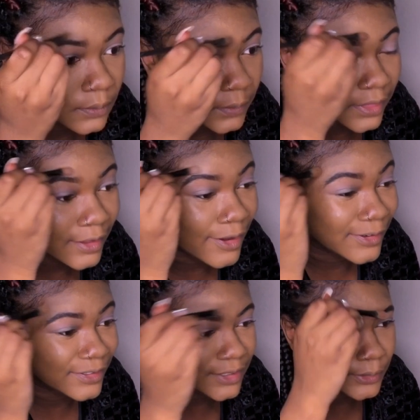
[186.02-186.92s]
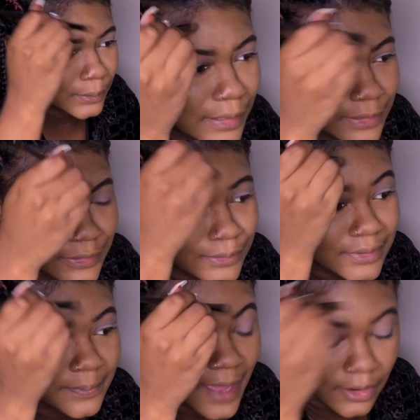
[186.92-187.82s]
with our new
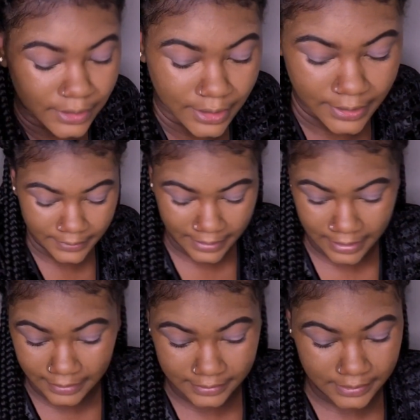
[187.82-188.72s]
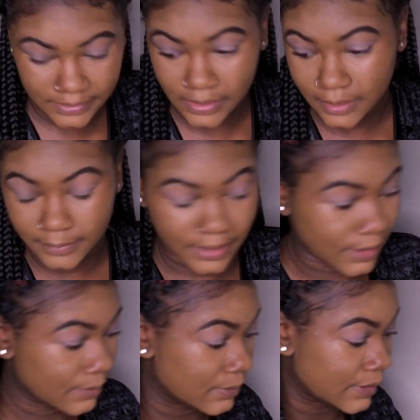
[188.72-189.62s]
loose powder. And this is gonna be a
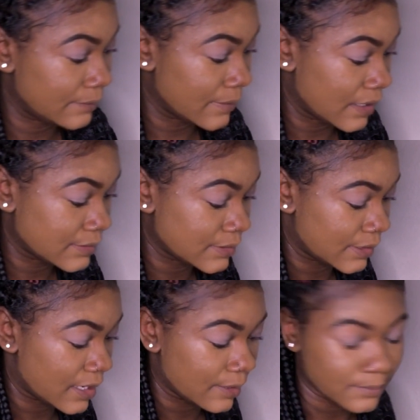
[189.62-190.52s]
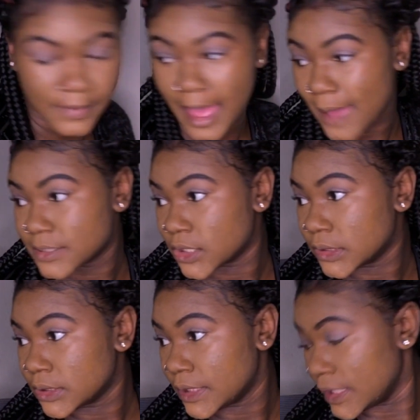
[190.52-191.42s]
complete mess, and I'm
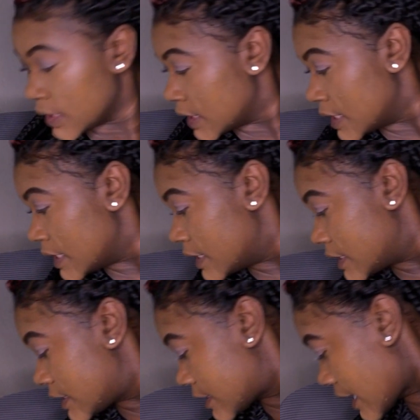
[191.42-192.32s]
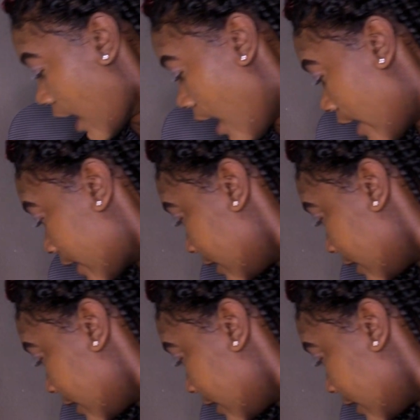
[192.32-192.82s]
absolutely scarred.